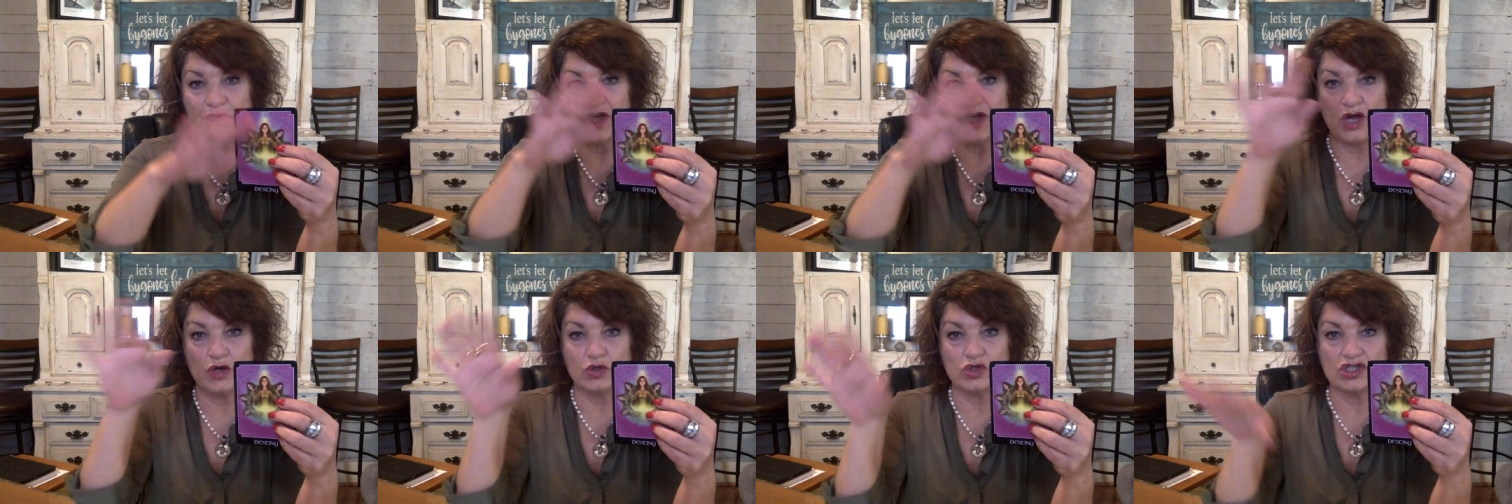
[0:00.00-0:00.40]

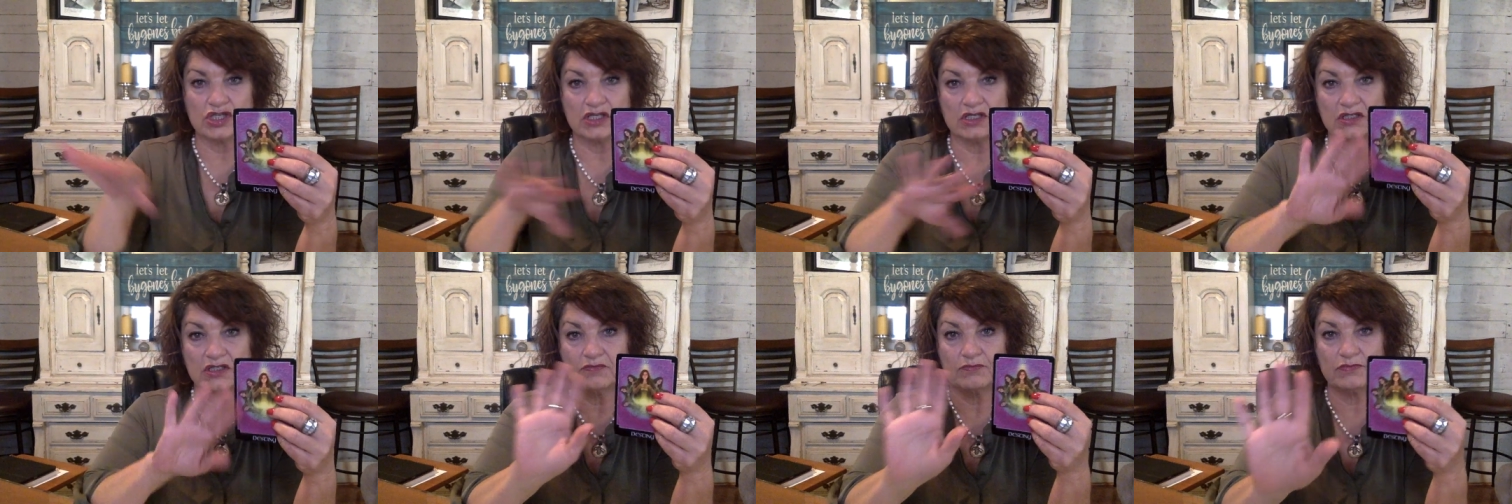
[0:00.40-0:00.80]
The
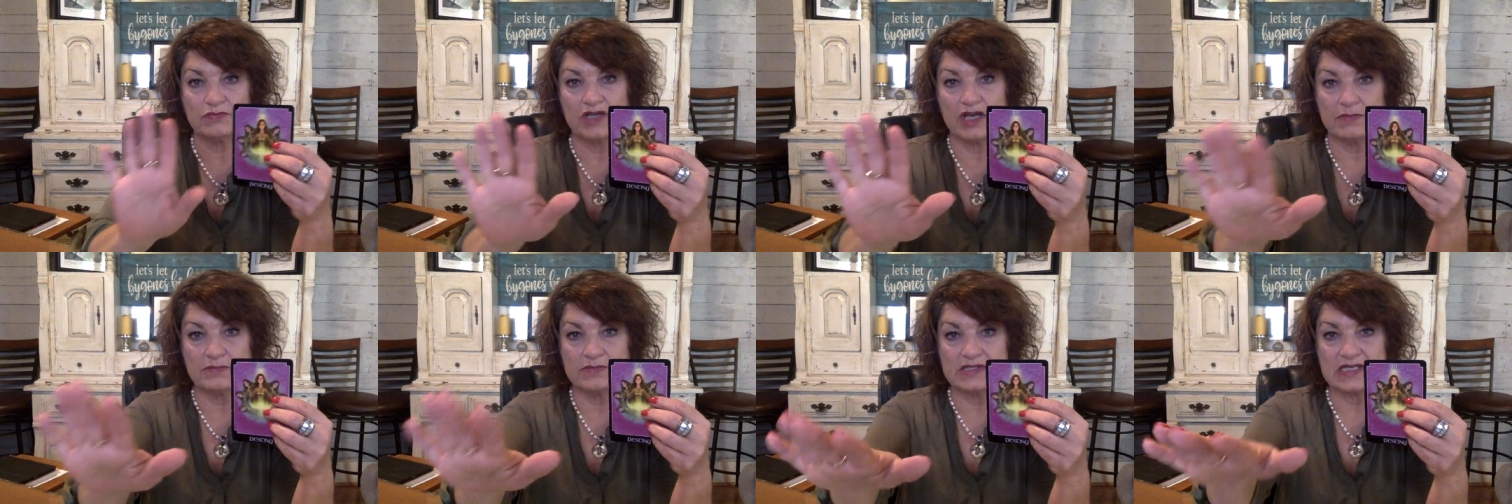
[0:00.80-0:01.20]
ocean
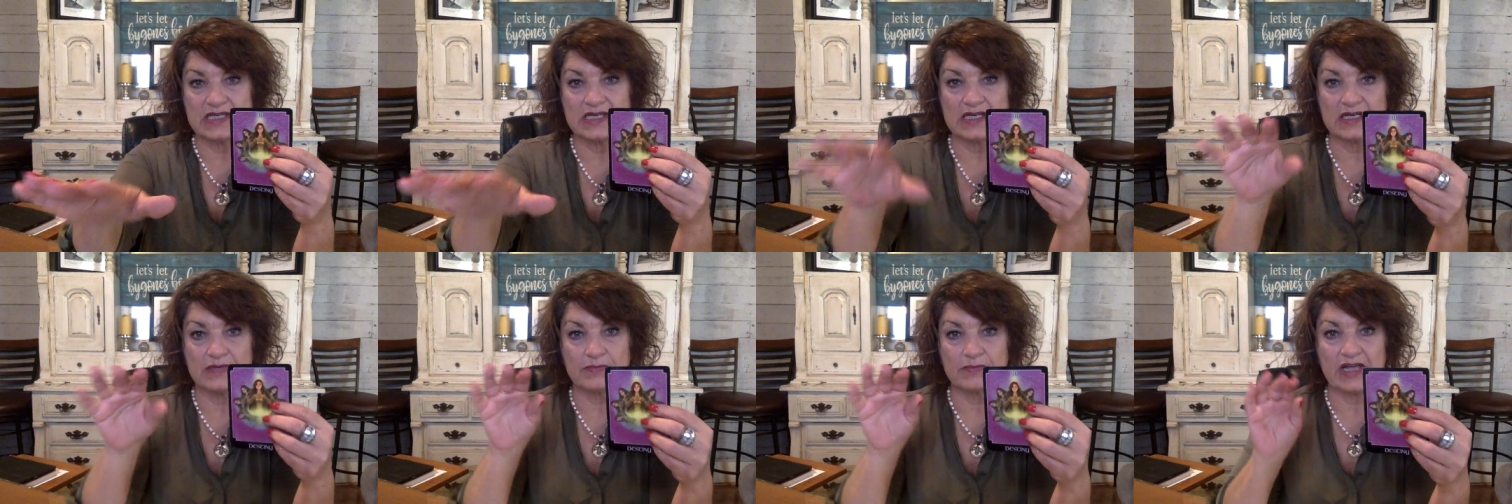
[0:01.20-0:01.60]
comes
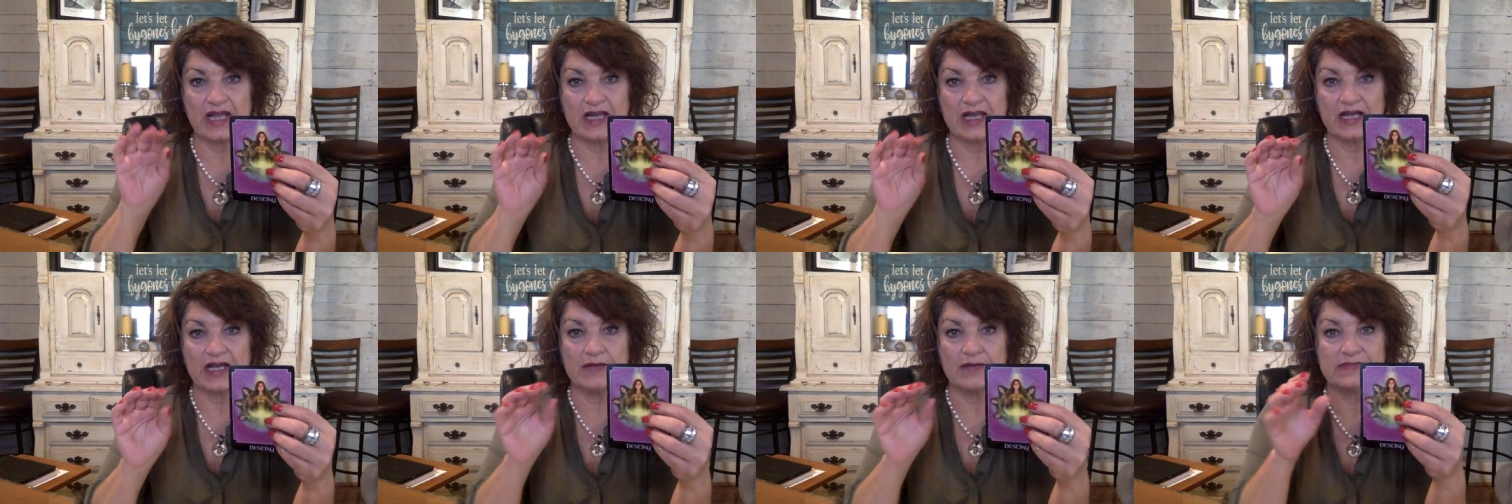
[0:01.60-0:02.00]
in and,
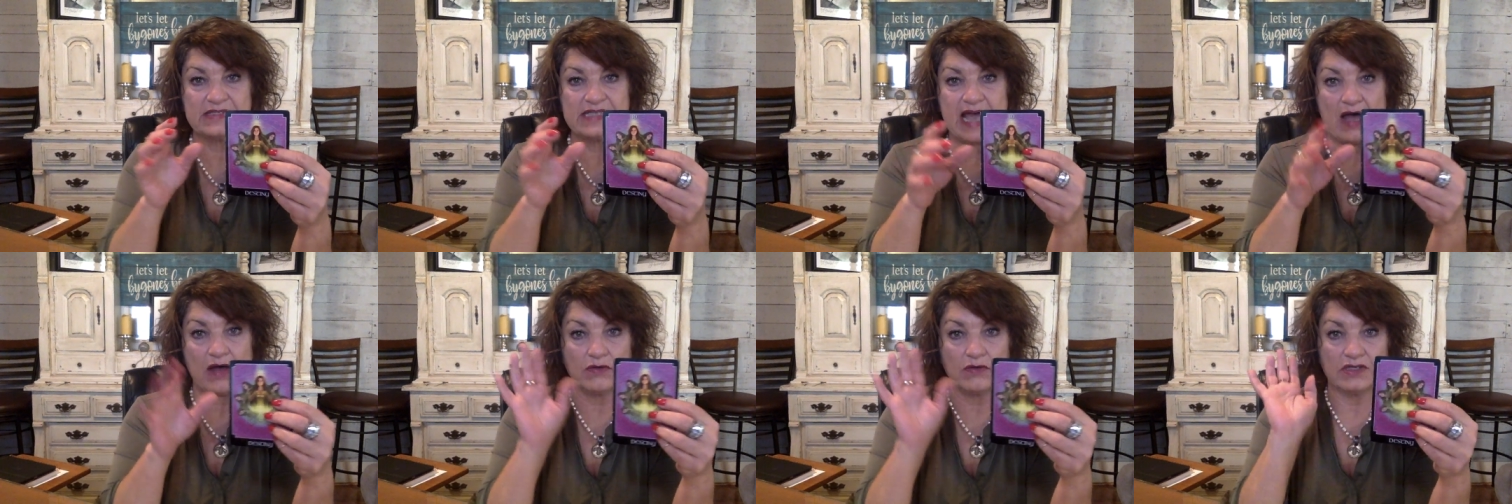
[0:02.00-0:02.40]
and comes
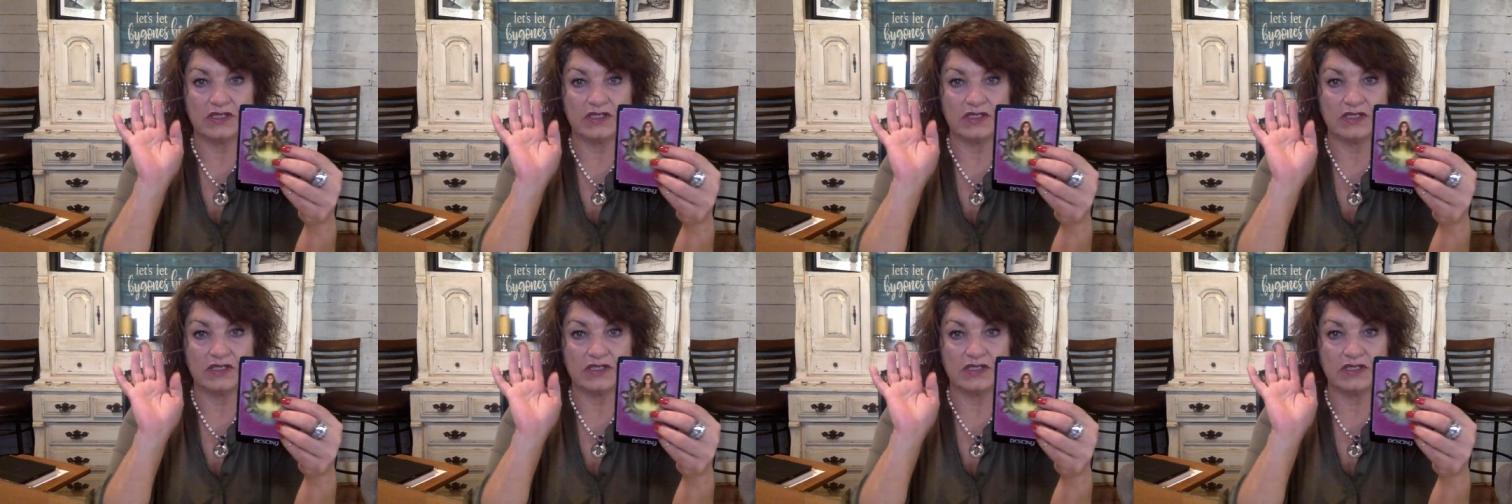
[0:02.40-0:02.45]
out.